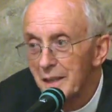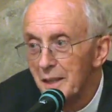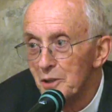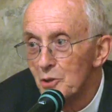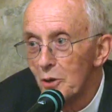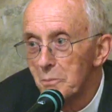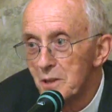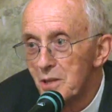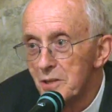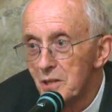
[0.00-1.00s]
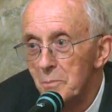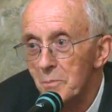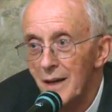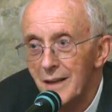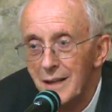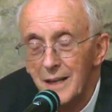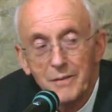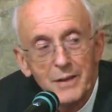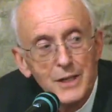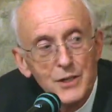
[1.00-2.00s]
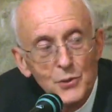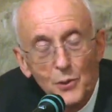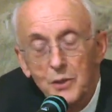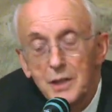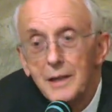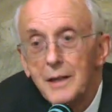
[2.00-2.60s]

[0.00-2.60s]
in dogmatism of any sort.